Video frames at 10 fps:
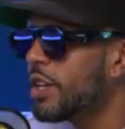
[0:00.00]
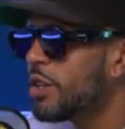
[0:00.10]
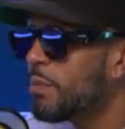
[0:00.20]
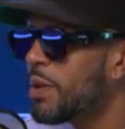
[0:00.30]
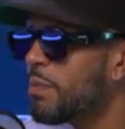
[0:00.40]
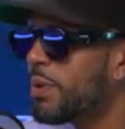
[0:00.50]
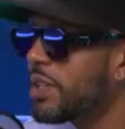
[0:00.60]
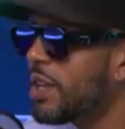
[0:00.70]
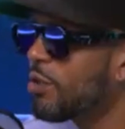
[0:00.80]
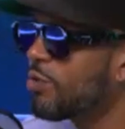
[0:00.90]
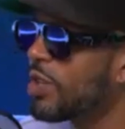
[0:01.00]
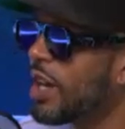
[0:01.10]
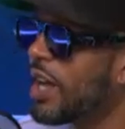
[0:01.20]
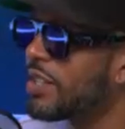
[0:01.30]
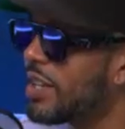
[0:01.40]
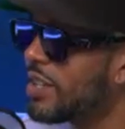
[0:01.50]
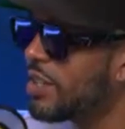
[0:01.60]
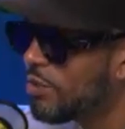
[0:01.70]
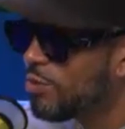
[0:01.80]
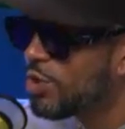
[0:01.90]
You know what I mean? But they don't realize like
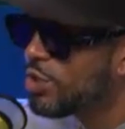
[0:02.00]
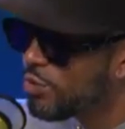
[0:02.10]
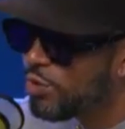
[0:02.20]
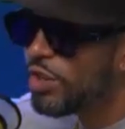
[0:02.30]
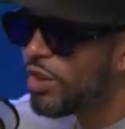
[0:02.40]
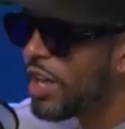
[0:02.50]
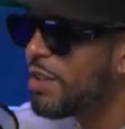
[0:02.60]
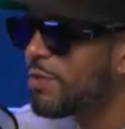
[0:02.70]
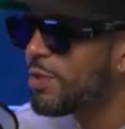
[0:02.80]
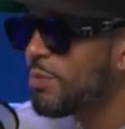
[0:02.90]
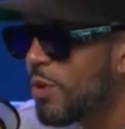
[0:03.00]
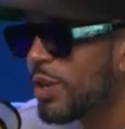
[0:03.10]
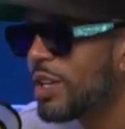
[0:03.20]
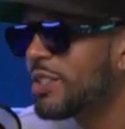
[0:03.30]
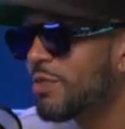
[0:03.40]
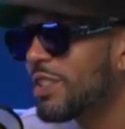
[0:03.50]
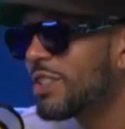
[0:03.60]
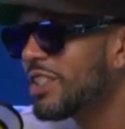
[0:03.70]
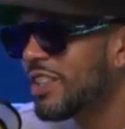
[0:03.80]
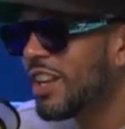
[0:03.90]
your real life is more
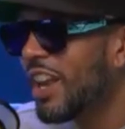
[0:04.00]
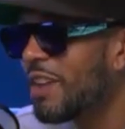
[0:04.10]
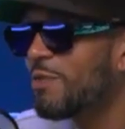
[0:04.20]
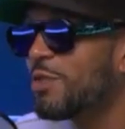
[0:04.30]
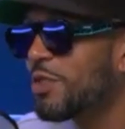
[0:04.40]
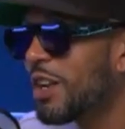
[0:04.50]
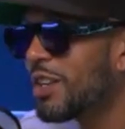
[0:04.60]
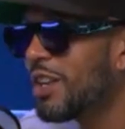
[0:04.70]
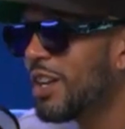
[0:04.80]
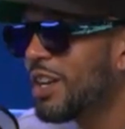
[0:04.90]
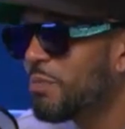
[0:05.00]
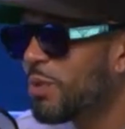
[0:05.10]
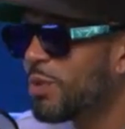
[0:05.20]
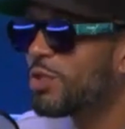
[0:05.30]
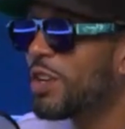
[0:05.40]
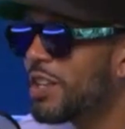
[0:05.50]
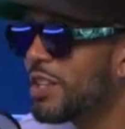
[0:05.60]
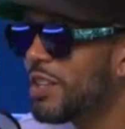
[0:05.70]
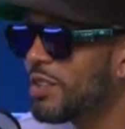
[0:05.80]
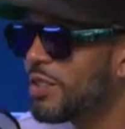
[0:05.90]
interesting than the life you trying to portray to
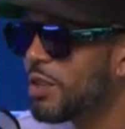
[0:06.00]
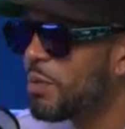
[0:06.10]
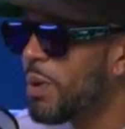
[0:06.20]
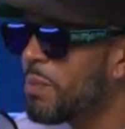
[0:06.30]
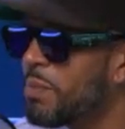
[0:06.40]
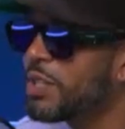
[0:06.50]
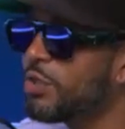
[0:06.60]
the public.